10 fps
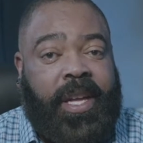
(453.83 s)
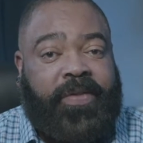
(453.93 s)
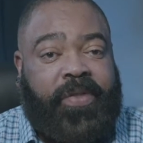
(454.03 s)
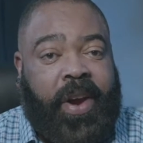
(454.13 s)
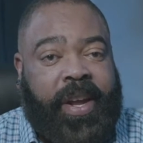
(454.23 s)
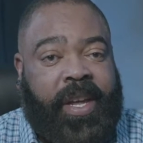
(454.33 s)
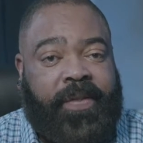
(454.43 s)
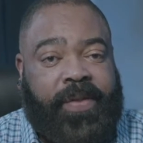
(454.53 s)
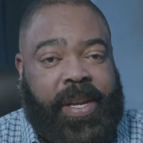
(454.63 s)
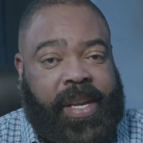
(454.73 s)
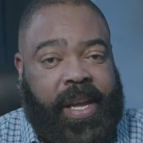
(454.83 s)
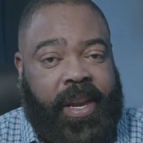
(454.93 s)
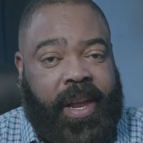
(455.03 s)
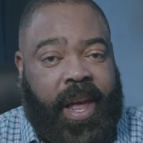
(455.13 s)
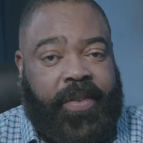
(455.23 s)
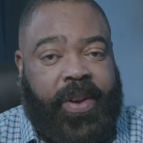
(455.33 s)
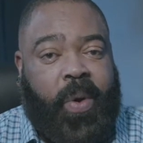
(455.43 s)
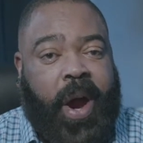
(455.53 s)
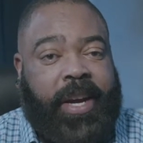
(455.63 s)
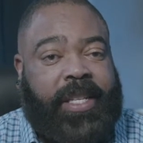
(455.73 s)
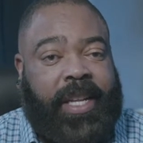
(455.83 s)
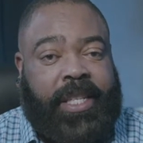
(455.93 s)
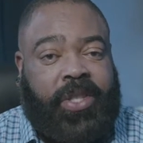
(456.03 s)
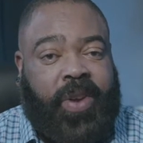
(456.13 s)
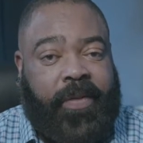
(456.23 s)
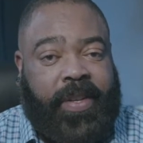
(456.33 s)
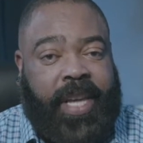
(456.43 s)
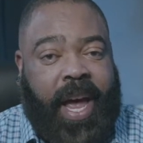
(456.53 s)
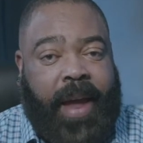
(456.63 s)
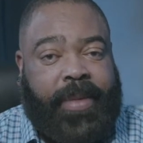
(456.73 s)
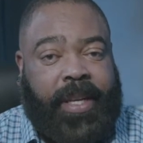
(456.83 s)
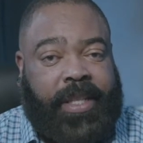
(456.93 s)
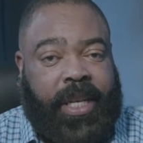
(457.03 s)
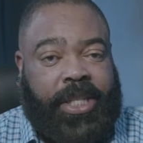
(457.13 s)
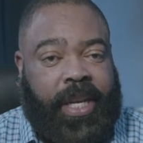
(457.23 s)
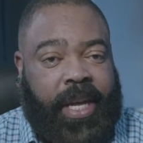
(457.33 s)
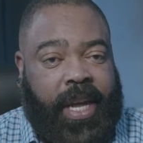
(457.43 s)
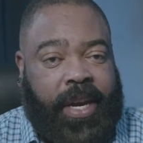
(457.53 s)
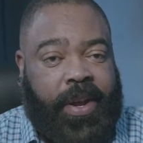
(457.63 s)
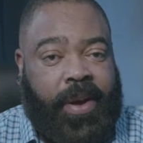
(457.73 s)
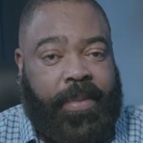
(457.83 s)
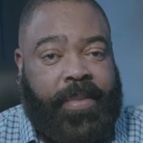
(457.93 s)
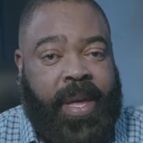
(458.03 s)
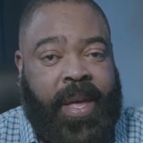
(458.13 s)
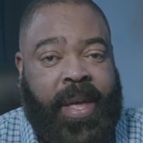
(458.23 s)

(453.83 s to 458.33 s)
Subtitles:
is very convenient and requires less travel time than teaching in-home.